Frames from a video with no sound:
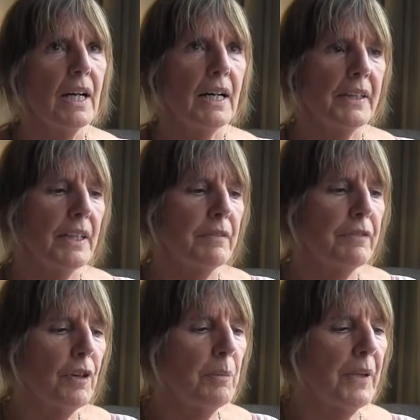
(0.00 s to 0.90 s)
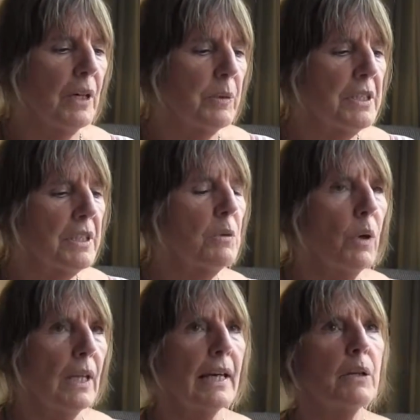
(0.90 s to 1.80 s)
And then from that, we see
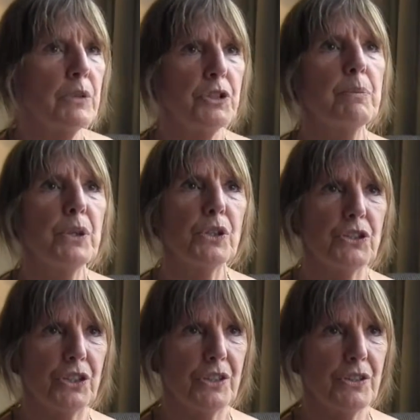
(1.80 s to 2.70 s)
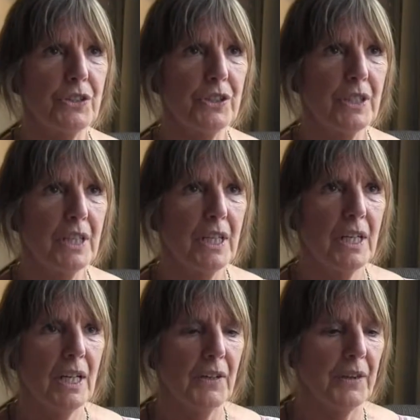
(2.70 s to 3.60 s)
what language emerges.
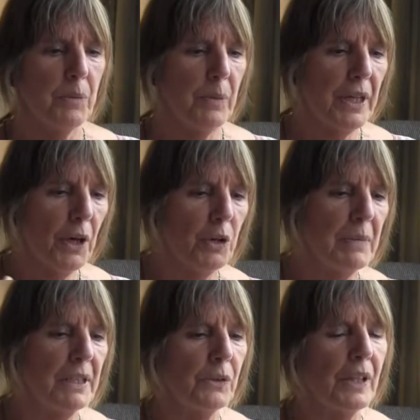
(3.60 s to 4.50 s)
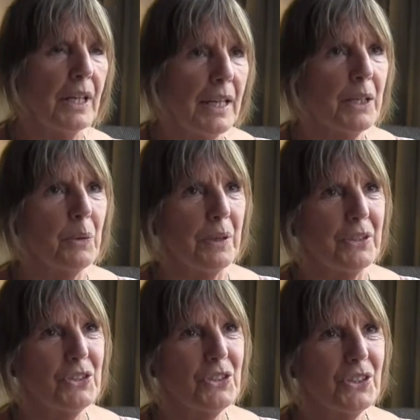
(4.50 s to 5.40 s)
And then we home in on that
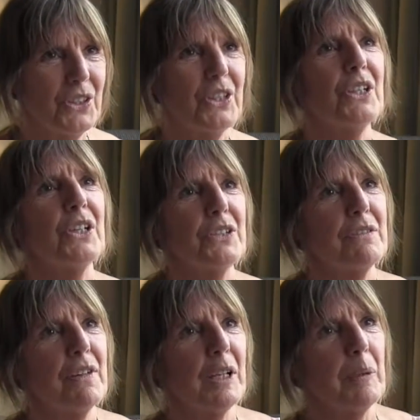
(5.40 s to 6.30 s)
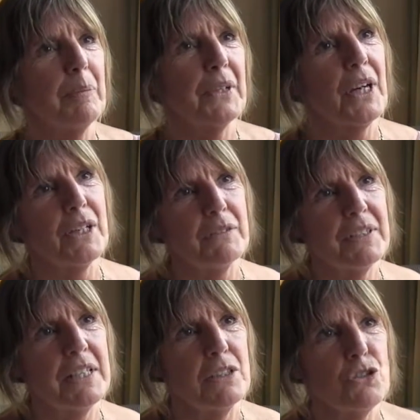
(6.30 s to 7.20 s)
language and develop the kind of
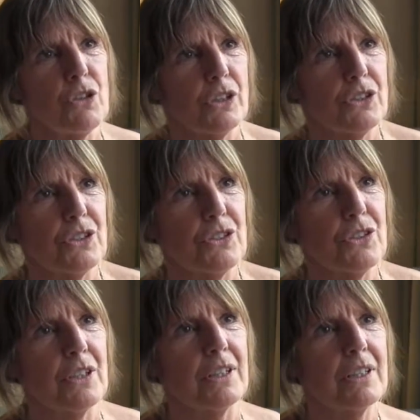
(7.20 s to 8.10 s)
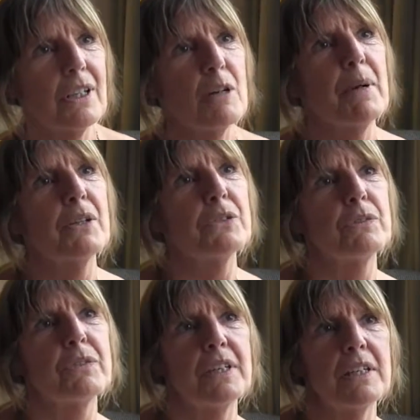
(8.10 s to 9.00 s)
key structures that come out
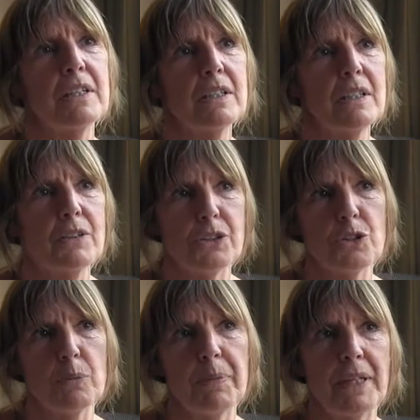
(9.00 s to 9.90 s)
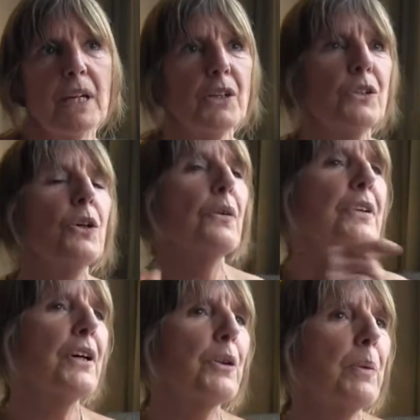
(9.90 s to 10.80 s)
of the topic, not
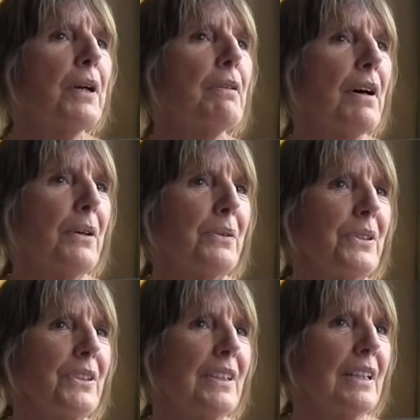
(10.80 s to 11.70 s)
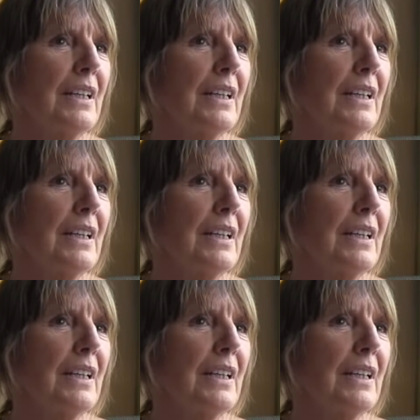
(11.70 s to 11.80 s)
the other way around.